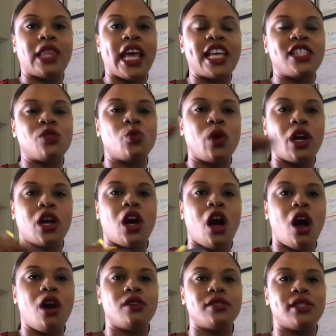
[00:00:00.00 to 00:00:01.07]
what
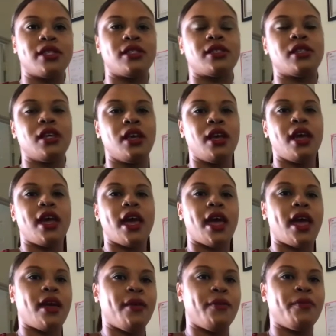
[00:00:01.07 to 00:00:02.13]
causes
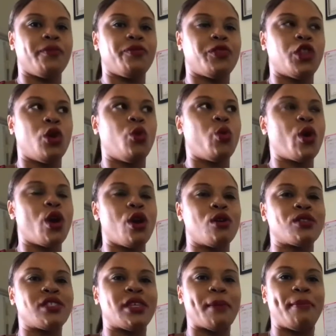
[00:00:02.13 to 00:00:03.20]
the world
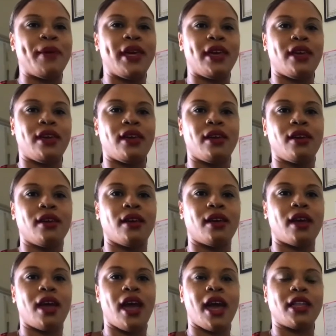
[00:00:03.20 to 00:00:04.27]
to be
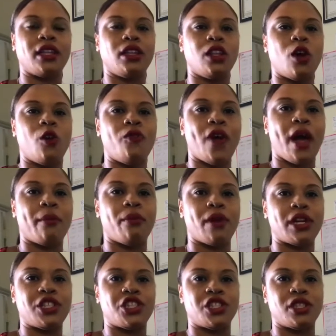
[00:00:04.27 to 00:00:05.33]
at a low
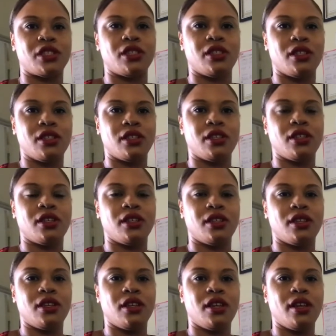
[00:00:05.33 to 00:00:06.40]
vibration.
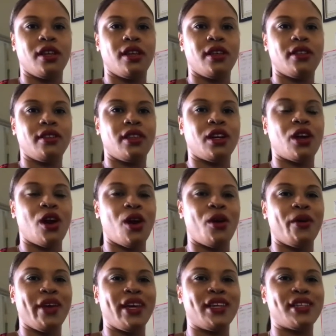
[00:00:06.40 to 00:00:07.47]
The goal
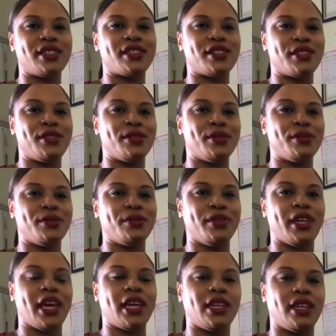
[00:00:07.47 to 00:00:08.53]
is to
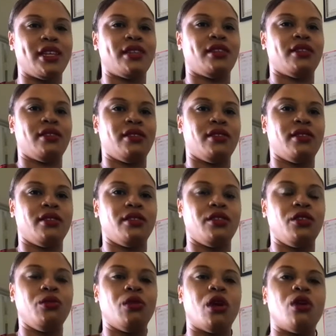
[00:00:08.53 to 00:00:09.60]
get it,
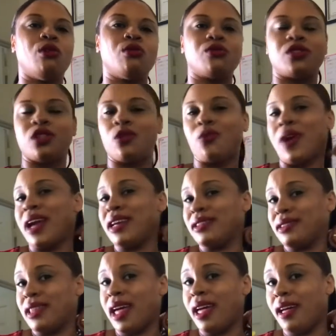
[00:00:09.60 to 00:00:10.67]
to raise
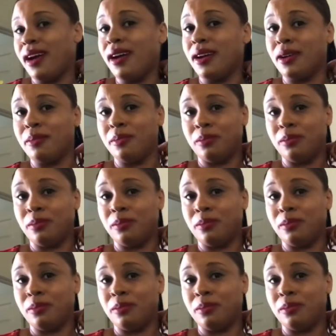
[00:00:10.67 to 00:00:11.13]
that up.